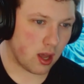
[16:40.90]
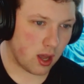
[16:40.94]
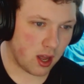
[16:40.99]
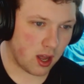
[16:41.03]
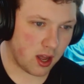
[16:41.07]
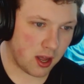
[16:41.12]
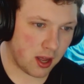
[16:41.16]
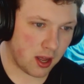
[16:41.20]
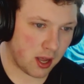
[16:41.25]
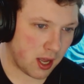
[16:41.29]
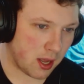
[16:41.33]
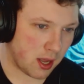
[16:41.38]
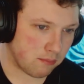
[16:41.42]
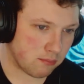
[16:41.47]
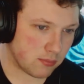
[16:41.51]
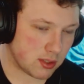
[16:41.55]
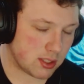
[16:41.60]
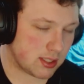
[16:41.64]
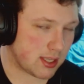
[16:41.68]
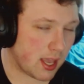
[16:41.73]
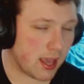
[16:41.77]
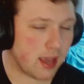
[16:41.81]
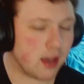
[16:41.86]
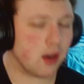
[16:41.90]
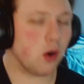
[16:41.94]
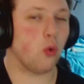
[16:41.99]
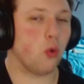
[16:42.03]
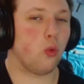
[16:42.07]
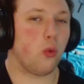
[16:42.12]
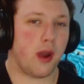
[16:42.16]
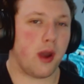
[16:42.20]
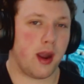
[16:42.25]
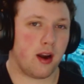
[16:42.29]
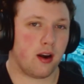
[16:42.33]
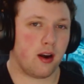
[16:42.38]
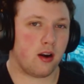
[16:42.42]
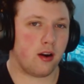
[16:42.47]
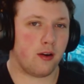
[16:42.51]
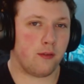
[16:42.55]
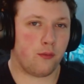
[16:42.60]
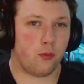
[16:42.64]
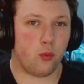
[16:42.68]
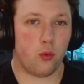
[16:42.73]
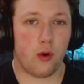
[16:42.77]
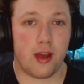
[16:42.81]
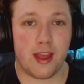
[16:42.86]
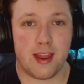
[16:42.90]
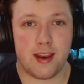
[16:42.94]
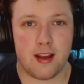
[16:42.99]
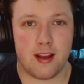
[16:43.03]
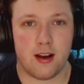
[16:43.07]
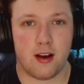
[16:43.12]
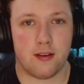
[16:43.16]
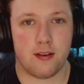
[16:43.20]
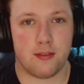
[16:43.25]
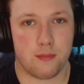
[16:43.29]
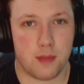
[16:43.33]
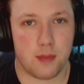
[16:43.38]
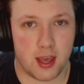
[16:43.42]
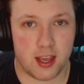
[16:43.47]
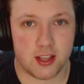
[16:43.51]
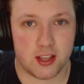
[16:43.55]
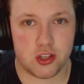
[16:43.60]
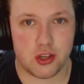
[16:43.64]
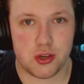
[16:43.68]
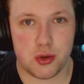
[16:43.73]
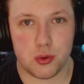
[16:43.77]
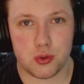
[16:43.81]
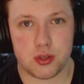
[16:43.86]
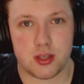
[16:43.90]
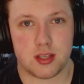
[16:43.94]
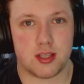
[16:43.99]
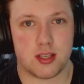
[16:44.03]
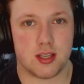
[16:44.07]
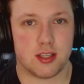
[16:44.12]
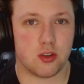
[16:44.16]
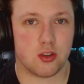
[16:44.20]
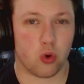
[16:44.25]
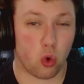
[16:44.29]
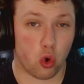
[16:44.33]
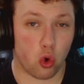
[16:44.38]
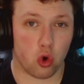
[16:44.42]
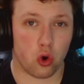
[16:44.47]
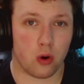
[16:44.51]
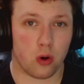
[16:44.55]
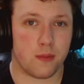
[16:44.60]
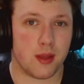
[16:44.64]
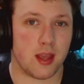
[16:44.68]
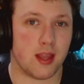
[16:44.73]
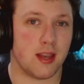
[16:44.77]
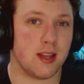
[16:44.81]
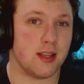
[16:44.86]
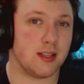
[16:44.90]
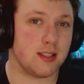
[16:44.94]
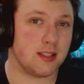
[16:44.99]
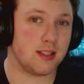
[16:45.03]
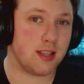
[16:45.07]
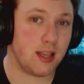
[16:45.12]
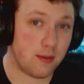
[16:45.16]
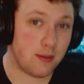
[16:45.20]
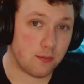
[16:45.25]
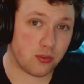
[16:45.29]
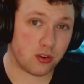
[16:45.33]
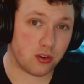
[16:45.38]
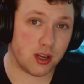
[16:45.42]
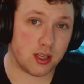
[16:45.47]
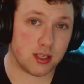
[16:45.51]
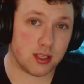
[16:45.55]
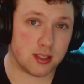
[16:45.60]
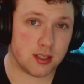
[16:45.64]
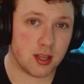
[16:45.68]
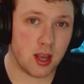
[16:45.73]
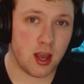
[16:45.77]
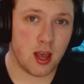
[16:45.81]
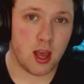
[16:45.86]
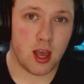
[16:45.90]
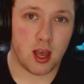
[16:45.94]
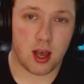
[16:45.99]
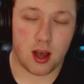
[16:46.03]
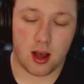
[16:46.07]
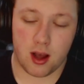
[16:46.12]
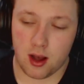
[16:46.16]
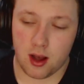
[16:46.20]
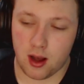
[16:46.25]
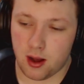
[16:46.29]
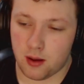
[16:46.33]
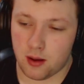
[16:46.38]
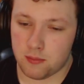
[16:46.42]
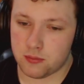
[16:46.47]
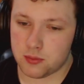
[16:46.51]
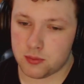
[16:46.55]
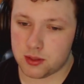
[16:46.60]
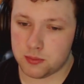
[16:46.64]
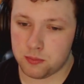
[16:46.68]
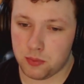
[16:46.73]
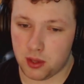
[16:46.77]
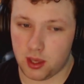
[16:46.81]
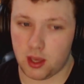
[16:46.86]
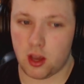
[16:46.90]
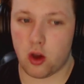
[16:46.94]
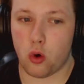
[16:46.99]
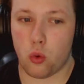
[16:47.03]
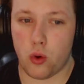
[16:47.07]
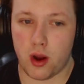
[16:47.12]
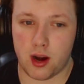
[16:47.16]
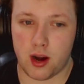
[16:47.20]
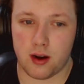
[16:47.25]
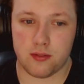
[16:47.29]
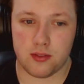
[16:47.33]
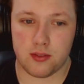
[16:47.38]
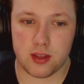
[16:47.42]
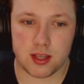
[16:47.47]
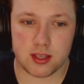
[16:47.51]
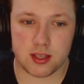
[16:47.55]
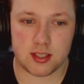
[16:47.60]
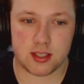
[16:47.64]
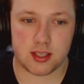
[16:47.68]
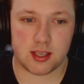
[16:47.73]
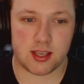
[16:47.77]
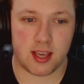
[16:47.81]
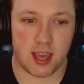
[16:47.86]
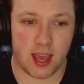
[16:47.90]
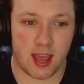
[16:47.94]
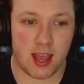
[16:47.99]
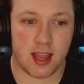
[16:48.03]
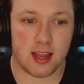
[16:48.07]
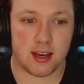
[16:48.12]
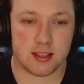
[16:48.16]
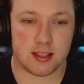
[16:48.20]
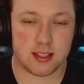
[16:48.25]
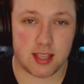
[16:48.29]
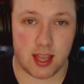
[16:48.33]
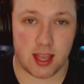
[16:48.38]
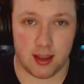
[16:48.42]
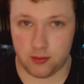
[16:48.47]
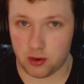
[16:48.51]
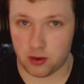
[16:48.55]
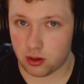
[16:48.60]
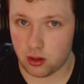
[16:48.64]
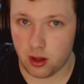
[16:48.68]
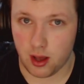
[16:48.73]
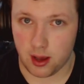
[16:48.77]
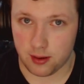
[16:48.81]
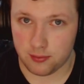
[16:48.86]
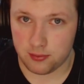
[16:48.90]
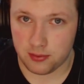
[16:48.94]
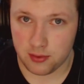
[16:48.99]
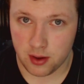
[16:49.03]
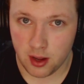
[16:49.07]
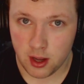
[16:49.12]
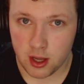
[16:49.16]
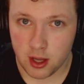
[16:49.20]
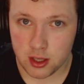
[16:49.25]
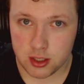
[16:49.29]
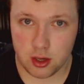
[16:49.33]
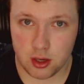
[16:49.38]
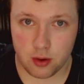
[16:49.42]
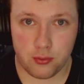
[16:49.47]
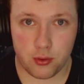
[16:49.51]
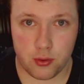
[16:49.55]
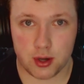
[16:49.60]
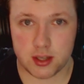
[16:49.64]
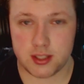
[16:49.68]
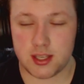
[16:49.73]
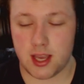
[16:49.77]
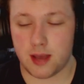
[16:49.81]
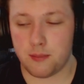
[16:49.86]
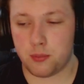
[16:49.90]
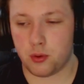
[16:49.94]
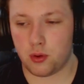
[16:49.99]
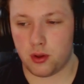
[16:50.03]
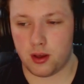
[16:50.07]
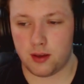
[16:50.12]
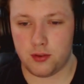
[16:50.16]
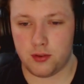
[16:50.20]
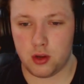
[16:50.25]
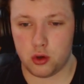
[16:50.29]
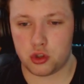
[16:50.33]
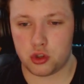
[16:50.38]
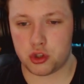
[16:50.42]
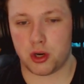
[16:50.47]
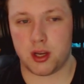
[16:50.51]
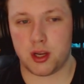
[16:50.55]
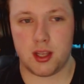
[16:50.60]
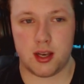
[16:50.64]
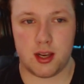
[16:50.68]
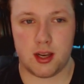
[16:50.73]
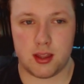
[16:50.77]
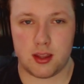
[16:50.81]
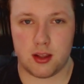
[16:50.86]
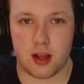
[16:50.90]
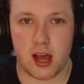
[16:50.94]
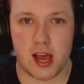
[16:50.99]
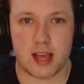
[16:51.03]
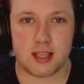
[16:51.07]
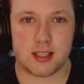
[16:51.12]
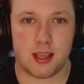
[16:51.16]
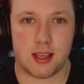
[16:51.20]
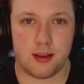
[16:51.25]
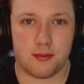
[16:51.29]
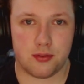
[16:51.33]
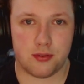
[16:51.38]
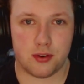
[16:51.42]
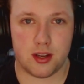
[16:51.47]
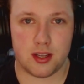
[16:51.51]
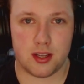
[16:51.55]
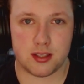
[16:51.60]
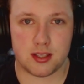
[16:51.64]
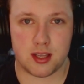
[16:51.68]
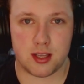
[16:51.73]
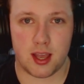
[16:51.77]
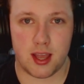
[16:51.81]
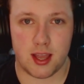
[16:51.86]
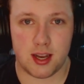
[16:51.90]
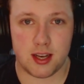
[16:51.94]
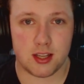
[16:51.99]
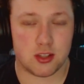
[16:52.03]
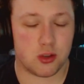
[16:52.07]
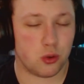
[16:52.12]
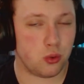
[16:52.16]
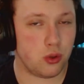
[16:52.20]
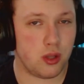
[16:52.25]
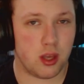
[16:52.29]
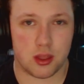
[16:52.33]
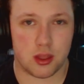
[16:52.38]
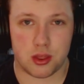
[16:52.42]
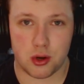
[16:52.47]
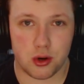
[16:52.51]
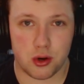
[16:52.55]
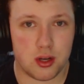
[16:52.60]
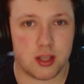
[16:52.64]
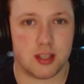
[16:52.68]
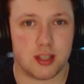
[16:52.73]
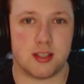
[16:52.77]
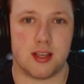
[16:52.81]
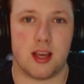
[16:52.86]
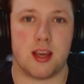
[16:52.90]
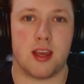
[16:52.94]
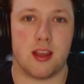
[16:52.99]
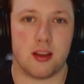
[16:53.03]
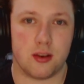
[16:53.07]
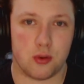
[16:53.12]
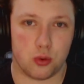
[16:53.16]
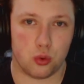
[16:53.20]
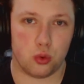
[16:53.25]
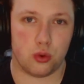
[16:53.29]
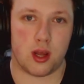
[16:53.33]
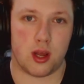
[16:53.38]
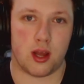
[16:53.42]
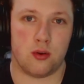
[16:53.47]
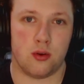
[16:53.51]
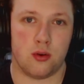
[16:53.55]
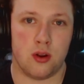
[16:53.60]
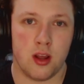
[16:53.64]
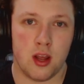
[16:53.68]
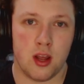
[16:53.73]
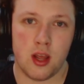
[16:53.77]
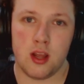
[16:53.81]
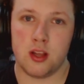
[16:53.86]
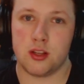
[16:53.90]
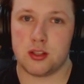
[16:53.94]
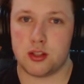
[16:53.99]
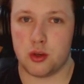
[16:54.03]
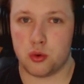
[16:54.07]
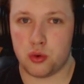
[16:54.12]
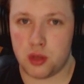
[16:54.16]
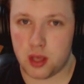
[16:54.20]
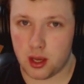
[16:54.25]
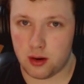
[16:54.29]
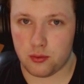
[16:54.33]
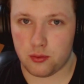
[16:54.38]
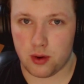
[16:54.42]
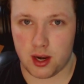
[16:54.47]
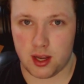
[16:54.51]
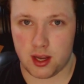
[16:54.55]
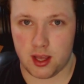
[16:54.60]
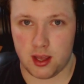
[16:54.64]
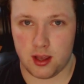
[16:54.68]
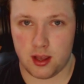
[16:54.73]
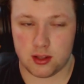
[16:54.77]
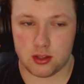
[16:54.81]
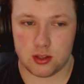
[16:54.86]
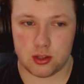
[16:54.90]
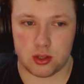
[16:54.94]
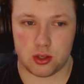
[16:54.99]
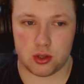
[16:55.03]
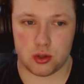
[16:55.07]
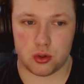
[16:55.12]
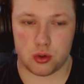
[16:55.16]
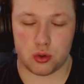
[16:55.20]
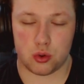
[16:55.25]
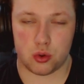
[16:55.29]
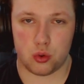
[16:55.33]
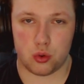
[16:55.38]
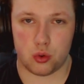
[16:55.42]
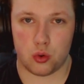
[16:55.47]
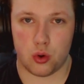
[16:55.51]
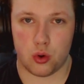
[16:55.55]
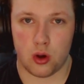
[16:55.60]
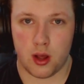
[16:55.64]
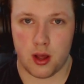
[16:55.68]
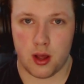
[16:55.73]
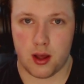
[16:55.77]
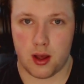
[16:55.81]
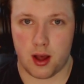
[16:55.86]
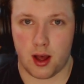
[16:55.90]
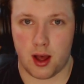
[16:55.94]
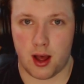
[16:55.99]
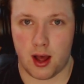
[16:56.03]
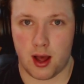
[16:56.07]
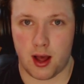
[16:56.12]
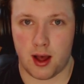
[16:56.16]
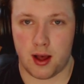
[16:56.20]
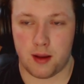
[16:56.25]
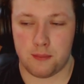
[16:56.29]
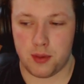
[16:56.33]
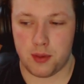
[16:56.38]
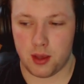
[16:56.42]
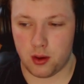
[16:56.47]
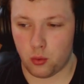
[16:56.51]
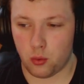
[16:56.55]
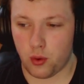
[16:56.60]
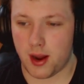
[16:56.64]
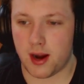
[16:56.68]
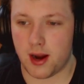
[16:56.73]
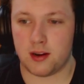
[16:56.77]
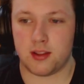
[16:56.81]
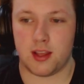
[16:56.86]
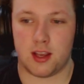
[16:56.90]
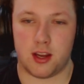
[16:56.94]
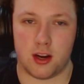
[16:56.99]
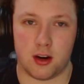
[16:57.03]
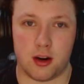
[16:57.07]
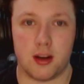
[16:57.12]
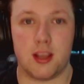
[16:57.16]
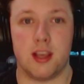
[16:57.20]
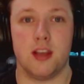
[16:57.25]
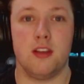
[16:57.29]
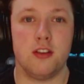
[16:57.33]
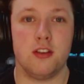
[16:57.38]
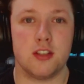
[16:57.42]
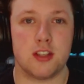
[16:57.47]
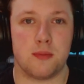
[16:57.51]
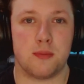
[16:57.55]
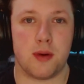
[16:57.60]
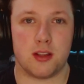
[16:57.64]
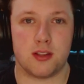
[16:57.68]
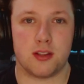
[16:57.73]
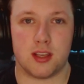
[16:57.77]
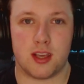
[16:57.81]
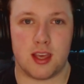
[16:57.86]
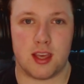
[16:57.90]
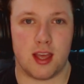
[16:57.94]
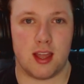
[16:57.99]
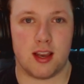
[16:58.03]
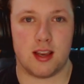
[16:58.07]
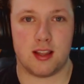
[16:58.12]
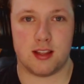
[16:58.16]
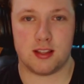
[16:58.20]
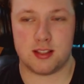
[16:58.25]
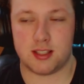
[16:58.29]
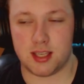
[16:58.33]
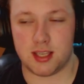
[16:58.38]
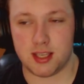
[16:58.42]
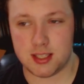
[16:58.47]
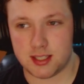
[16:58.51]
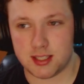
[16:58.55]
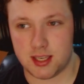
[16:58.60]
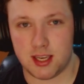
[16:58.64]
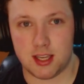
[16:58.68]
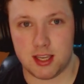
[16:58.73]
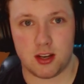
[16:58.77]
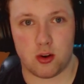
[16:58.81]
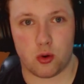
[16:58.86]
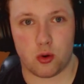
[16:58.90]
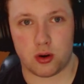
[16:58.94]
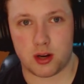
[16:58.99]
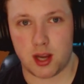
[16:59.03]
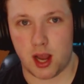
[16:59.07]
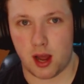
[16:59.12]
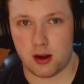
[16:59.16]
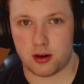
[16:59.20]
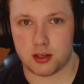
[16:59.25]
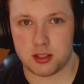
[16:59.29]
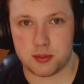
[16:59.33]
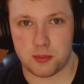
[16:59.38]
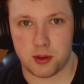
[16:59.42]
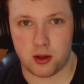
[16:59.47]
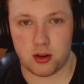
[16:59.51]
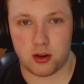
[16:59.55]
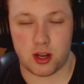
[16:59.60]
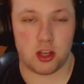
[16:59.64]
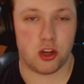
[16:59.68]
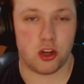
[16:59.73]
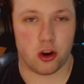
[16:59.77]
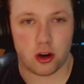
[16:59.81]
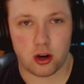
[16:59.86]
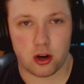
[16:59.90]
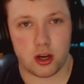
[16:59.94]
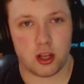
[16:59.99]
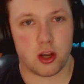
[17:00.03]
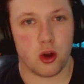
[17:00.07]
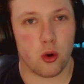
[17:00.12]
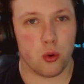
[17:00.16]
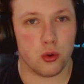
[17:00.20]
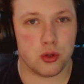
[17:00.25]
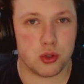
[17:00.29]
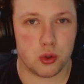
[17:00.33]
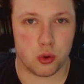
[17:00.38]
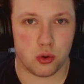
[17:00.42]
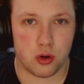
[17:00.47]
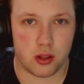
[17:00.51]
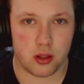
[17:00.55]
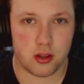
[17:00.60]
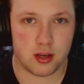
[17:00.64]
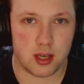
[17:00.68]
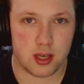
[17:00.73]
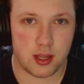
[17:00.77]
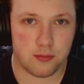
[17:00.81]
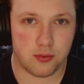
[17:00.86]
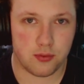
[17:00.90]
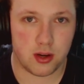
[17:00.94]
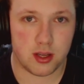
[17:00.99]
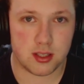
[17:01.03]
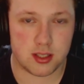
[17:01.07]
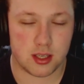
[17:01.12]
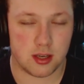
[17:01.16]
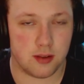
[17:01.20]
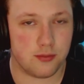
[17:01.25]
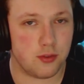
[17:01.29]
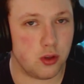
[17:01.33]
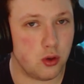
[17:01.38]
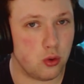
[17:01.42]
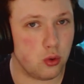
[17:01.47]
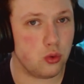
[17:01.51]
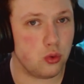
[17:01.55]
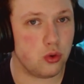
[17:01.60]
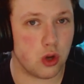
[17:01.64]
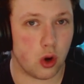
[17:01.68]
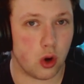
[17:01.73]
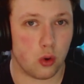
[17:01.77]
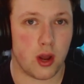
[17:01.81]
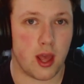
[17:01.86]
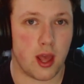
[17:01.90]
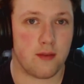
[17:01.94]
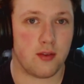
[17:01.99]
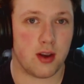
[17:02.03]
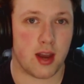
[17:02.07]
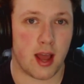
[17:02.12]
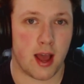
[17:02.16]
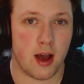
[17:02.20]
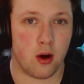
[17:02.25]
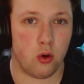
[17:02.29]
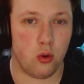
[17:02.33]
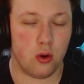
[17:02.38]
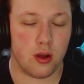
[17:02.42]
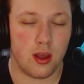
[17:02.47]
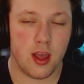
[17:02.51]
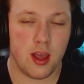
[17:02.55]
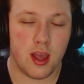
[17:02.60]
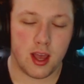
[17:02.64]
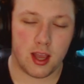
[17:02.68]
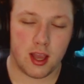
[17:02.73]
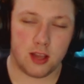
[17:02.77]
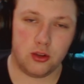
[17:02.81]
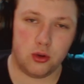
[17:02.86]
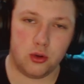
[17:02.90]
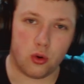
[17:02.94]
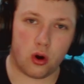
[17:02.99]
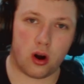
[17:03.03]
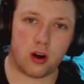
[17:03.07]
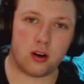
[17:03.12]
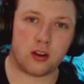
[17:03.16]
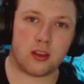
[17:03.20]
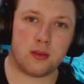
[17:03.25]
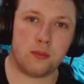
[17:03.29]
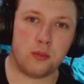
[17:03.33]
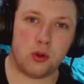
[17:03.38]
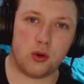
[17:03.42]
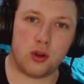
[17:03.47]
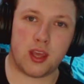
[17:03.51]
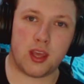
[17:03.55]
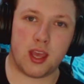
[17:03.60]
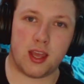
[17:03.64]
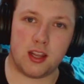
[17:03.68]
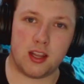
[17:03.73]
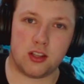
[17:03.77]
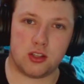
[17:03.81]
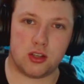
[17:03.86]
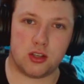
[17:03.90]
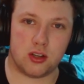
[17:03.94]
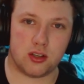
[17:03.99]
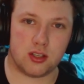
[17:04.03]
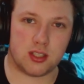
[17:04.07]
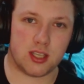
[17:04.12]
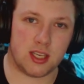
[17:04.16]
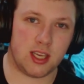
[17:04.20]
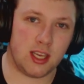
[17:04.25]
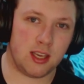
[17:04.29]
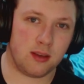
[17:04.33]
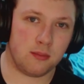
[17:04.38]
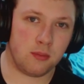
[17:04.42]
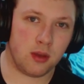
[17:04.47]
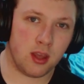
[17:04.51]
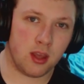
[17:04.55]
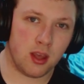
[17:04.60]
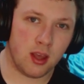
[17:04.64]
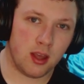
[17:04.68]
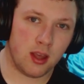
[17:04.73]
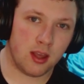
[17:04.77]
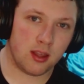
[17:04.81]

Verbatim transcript: Um, stay aware of when a mage uses his orb in his deep freeze. Um, being aware of this can save your life. So for example, if you trinketed the last deep freeze, it is only a 30 second cooldown. So get ready to uh, be aware that your healer's about to get CC'd or counterspelled and you're going to go into another deep freeze and if you don't have an out and you aren't communicating to your team,